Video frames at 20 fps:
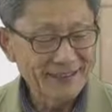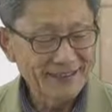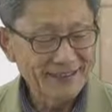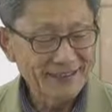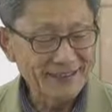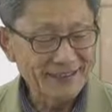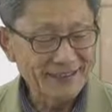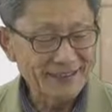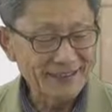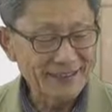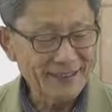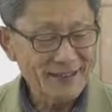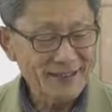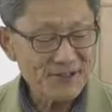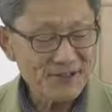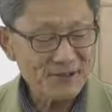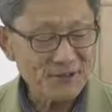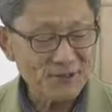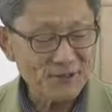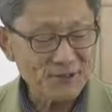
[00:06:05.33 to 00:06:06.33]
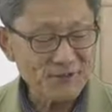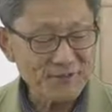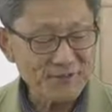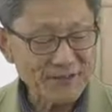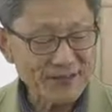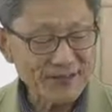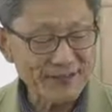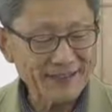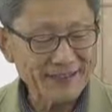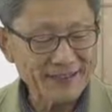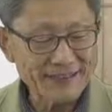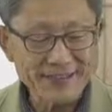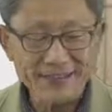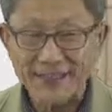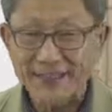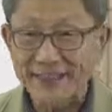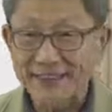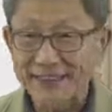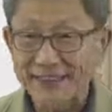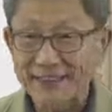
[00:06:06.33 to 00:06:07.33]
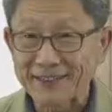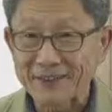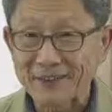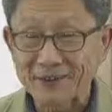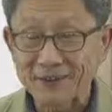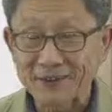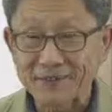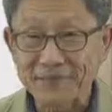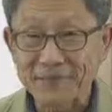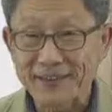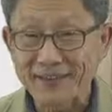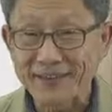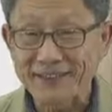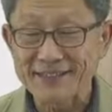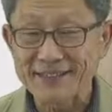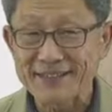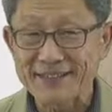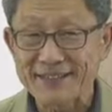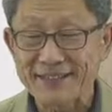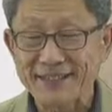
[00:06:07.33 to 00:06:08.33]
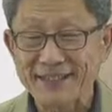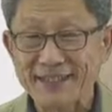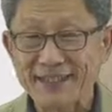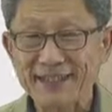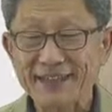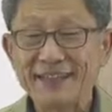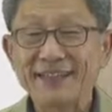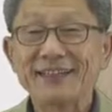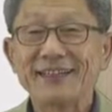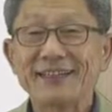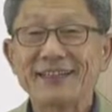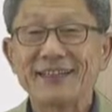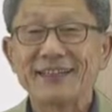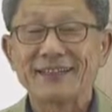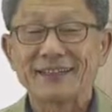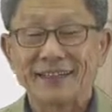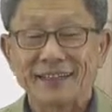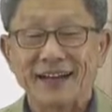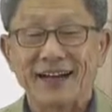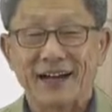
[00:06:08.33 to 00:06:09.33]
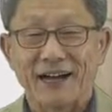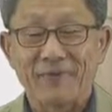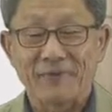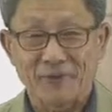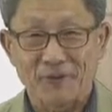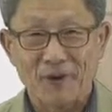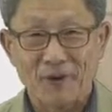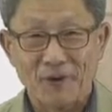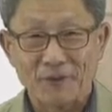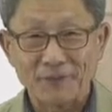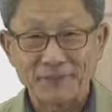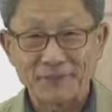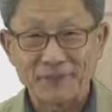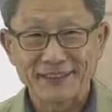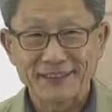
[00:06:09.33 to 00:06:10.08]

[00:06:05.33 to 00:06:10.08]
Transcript: then sodium vacancy and the chlorine vacancy are formed.